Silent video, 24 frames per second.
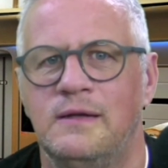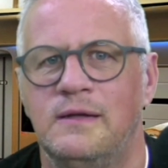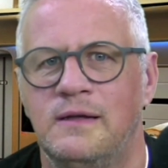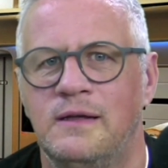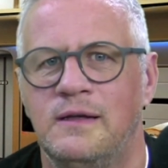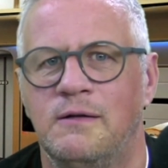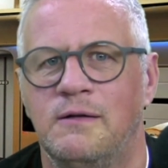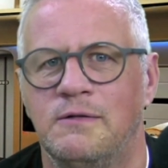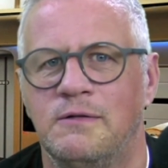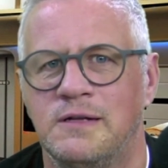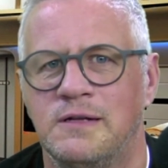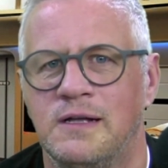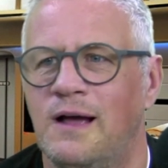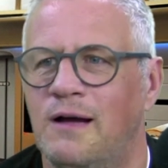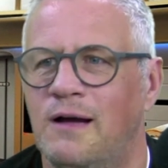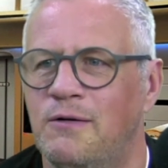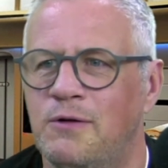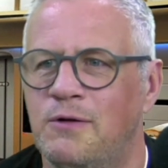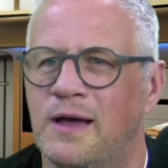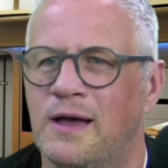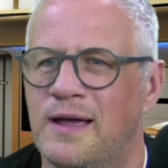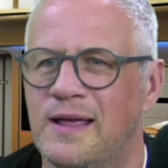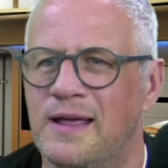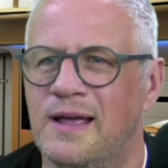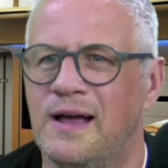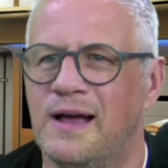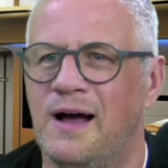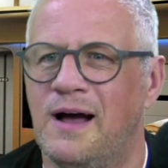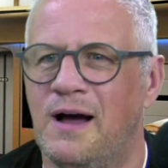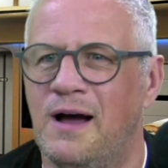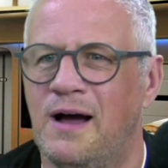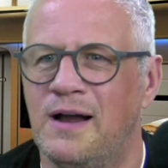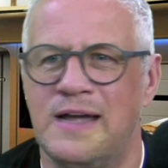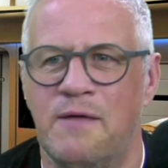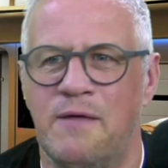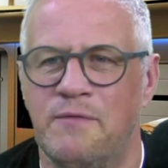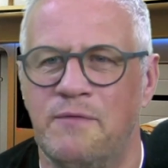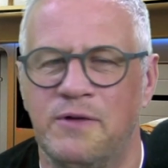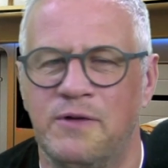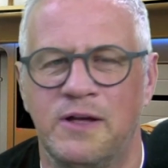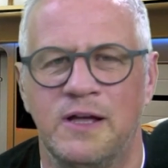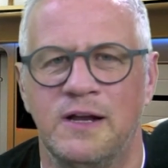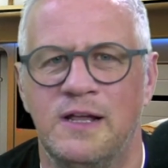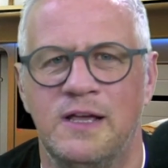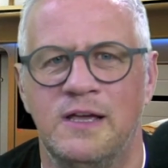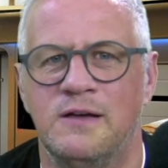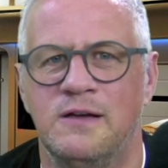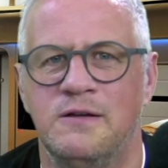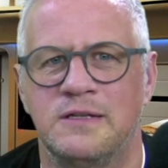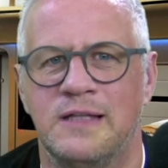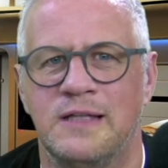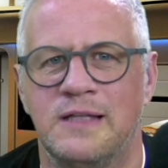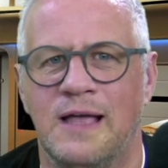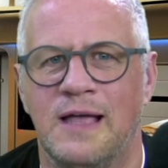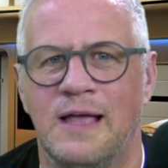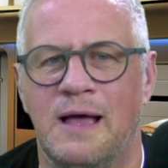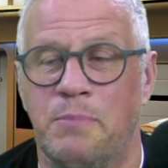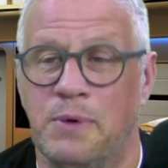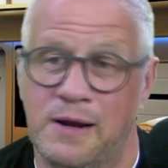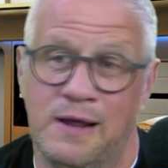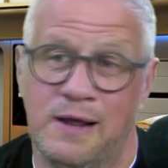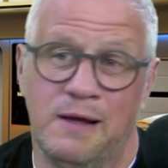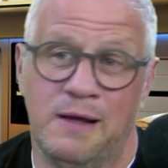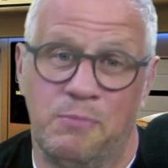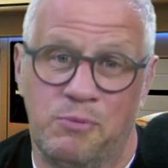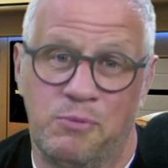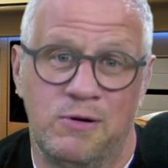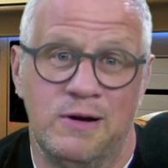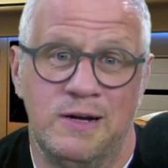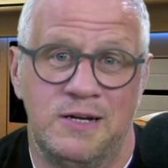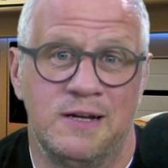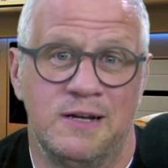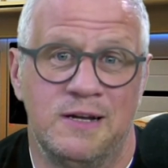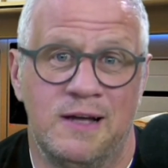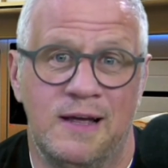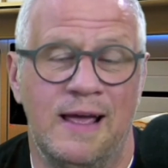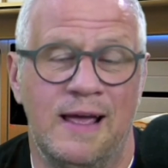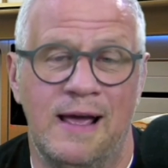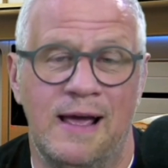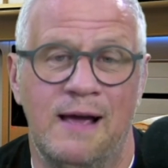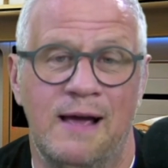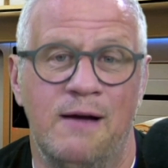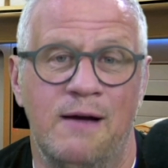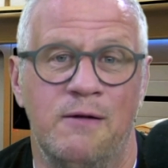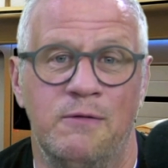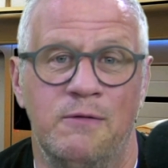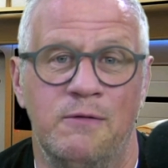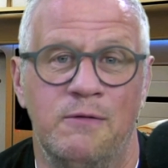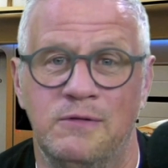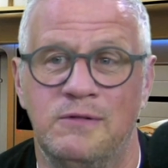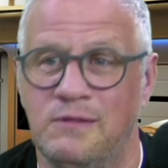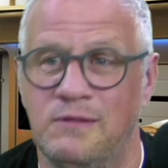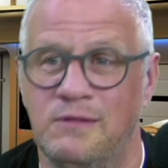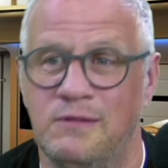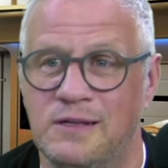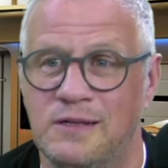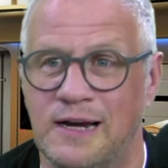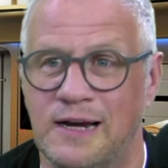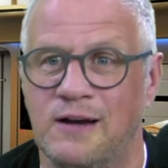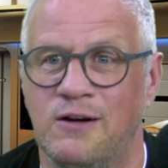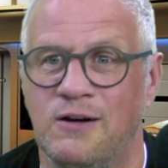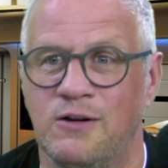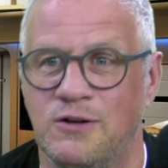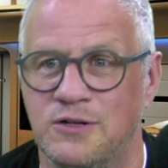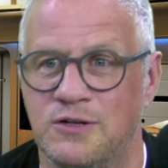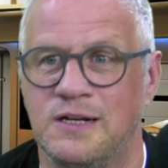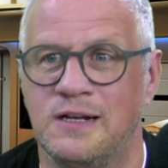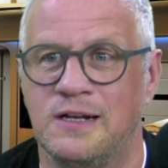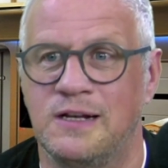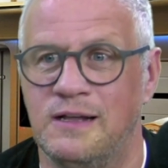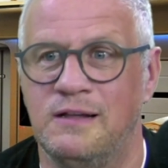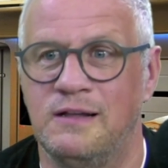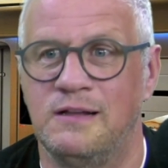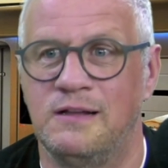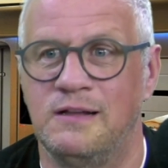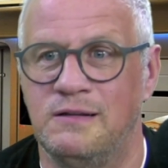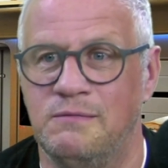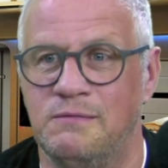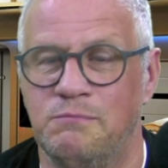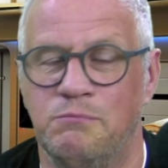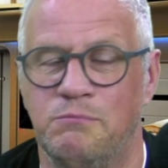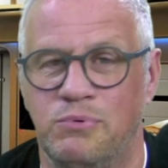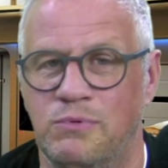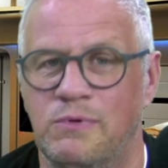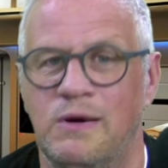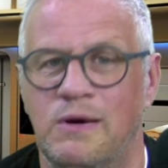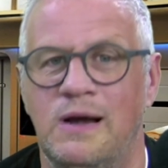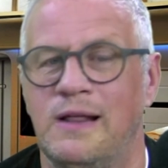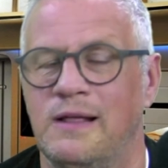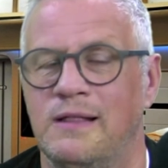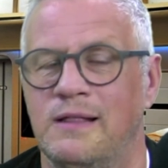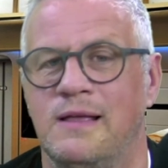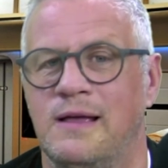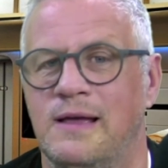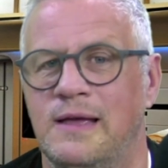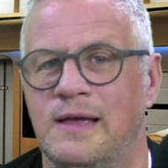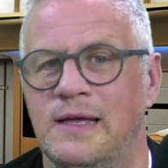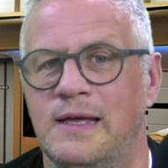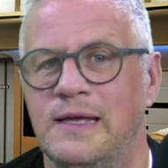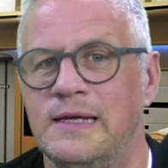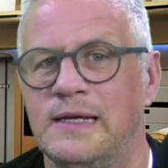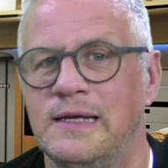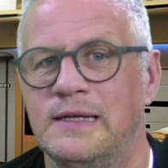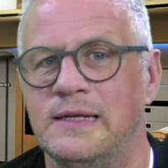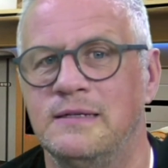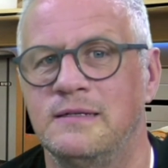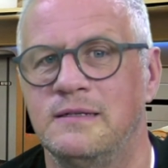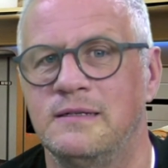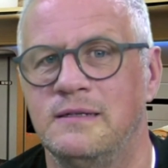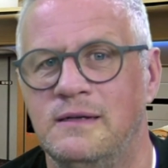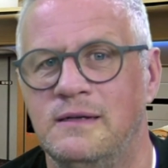It's like, okay, I'm never going to use that, but I appreciate how technologically brilliant that is.